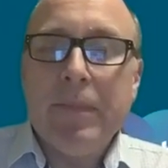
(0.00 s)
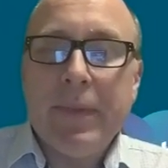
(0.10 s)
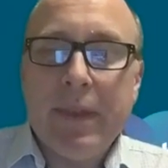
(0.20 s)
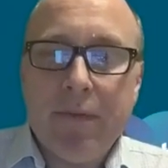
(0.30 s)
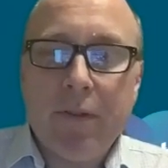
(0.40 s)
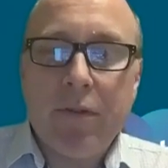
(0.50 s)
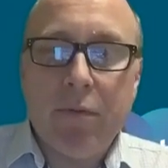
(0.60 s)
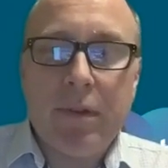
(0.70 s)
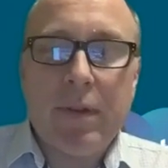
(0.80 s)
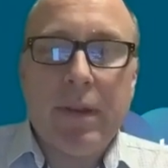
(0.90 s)

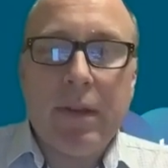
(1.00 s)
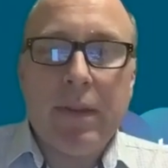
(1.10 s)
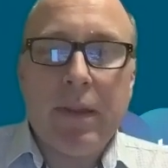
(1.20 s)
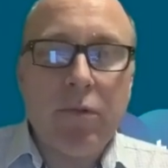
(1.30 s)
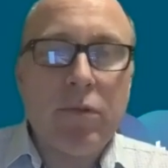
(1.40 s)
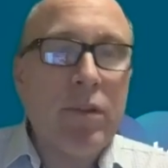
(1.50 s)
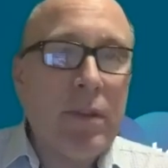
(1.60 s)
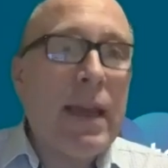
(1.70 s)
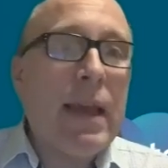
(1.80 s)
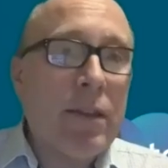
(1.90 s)
difficult the older you
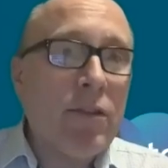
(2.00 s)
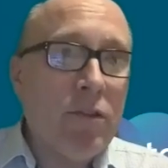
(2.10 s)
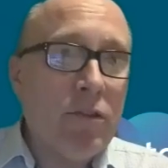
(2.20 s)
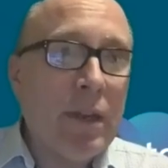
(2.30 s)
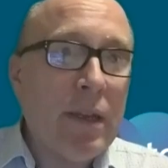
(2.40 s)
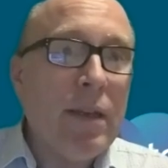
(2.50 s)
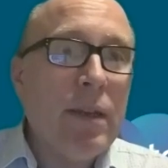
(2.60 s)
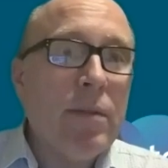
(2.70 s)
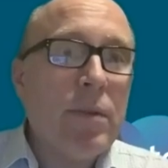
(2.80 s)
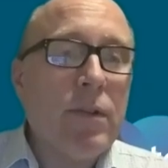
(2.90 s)
get, usually,
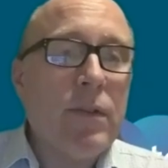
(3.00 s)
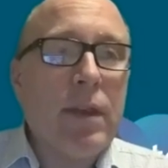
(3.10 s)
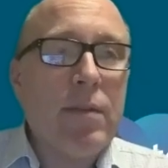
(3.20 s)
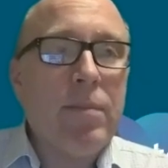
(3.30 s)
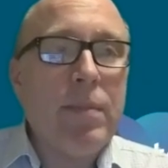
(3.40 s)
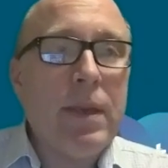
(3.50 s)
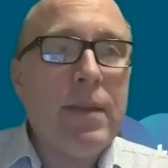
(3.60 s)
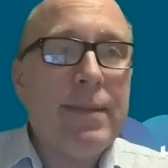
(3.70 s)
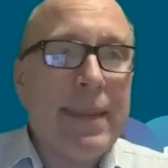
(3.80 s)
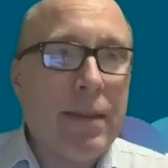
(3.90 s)
because they can be
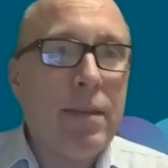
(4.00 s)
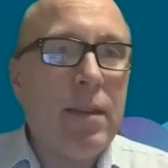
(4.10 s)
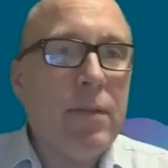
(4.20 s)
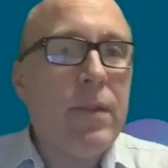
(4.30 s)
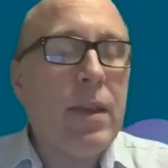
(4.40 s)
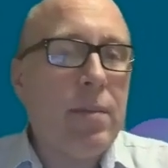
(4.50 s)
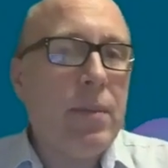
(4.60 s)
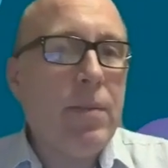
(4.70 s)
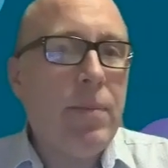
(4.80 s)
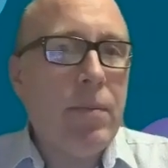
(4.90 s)
sedative and they can
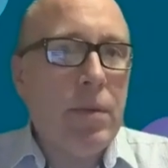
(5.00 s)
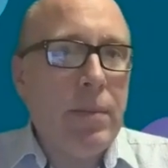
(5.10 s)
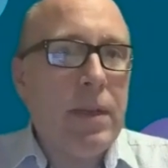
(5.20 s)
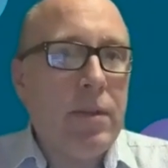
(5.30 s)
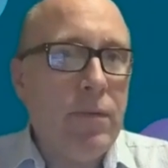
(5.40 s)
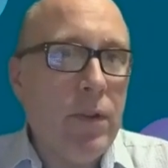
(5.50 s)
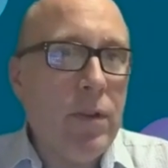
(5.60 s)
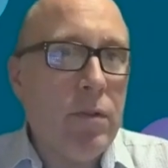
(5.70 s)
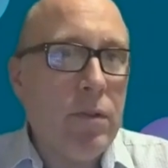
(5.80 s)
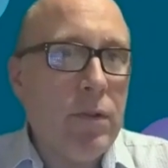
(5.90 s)
make people a bit
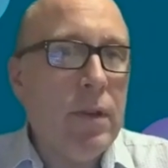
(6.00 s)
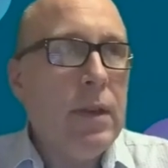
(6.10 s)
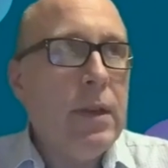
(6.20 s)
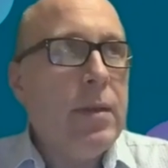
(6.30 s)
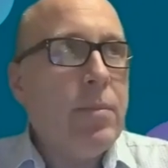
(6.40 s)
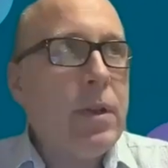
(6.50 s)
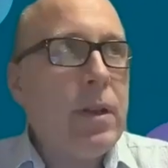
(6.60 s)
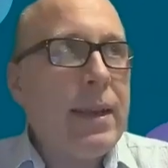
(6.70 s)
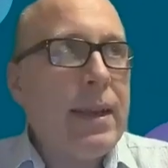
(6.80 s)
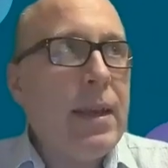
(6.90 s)
confused. But like any